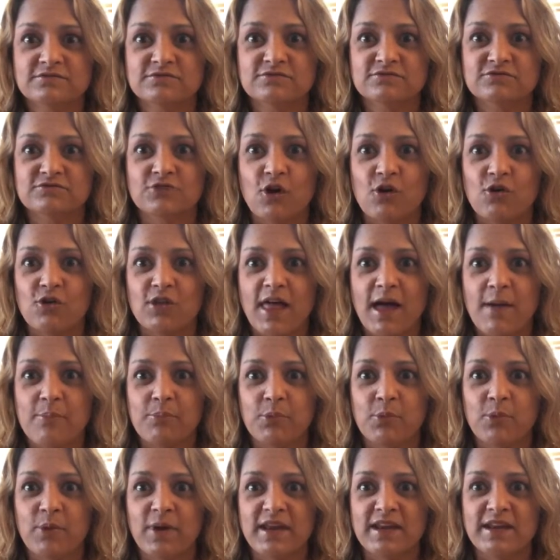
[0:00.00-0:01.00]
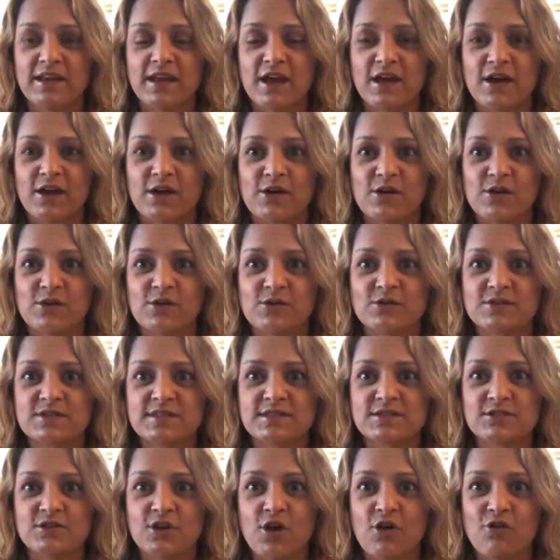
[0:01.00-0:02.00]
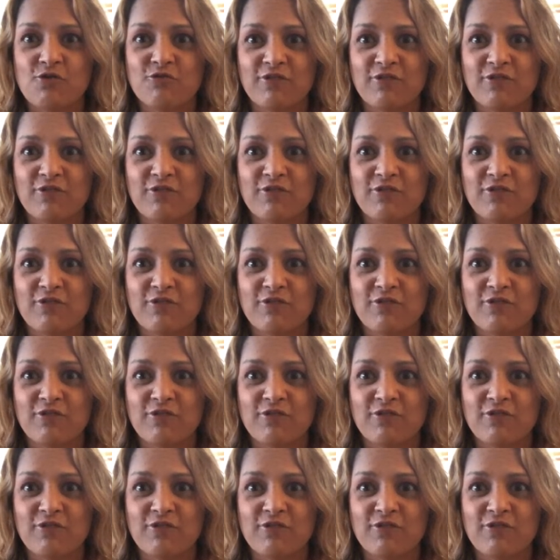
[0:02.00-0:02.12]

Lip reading: roll up windows, no